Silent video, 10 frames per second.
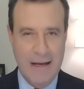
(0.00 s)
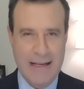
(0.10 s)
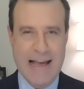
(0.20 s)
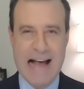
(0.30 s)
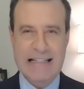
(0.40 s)

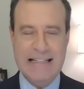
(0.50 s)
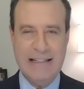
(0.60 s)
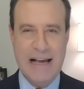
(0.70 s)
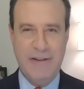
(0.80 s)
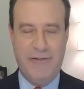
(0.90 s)
Yes,
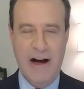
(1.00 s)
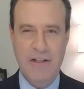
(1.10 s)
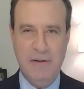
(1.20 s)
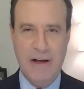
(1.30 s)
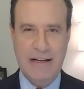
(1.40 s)
like
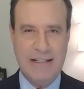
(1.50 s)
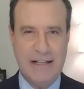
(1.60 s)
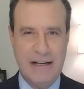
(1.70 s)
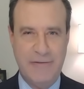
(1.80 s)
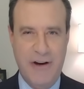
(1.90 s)
father like
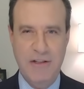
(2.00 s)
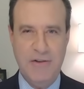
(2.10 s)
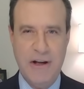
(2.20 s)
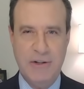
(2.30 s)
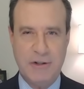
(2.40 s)
son. Father
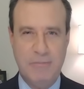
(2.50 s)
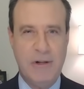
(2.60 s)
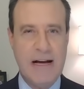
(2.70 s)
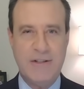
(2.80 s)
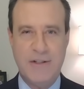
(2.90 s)
Donald Trump
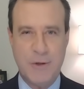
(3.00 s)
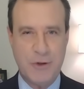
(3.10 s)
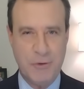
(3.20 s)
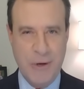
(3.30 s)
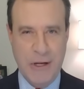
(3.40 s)
lies on
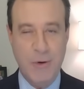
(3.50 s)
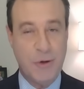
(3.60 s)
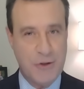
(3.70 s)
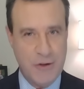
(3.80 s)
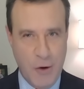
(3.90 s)
social media
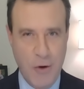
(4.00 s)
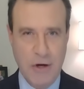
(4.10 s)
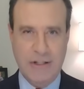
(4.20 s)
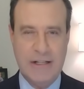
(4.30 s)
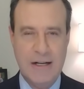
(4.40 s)
or to the
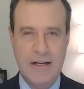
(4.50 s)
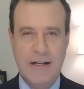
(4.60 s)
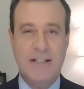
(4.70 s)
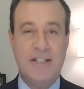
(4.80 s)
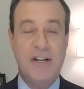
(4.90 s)
courts.
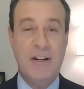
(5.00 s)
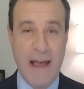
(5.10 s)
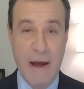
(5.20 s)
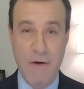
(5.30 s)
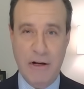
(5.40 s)
Son
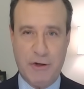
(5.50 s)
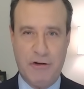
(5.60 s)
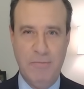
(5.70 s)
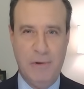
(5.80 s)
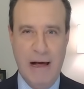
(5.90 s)
Eric
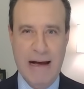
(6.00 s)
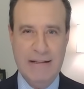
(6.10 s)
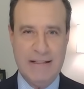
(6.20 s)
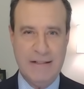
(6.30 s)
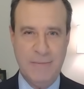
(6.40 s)
Trump
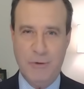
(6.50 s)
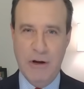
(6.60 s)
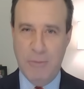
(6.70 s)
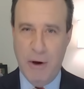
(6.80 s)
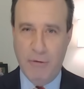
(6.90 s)
lies to
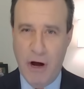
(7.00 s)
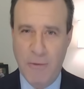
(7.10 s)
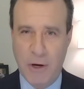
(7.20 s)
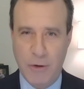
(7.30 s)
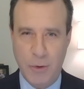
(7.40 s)
Maria
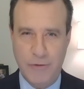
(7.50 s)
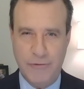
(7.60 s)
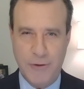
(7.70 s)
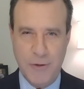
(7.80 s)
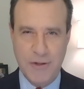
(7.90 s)
Bartiromo, who,
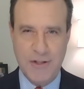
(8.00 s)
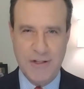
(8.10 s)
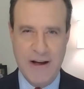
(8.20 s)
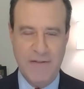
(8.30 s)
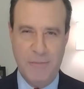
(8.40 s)
of course,
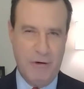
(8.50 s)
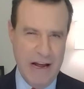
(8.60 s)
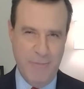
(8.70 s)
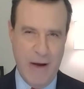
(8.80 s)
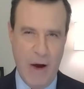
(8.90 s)
doesn't have the
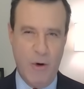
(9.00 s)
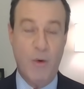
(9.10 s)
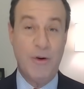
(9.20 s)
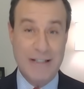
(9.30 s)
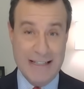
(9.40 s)
brain power
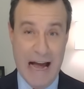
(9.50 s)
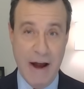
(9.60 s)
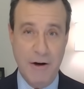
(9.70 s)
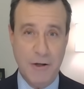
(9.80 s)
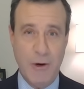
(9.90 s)
or
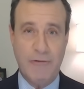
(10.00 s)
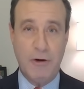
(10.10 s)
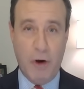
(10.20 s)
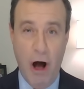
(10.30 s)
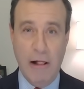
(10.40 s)
desire to ever
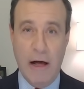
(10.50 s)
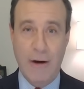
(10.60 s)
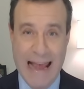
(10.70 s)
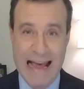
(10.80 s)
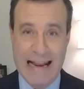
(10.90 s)
call
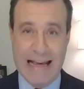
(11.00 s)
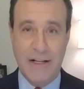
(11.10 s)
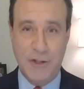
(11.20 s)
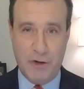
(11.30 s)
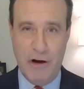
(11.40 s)
out
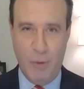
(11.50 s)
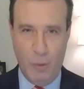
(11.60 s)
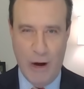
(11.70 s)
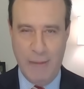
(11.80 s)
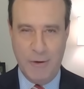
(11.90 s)
any Trump
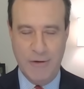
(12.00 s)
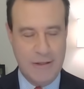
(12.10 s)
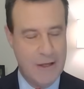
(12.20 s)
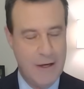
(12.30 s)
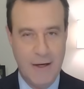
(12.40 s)
whoppers.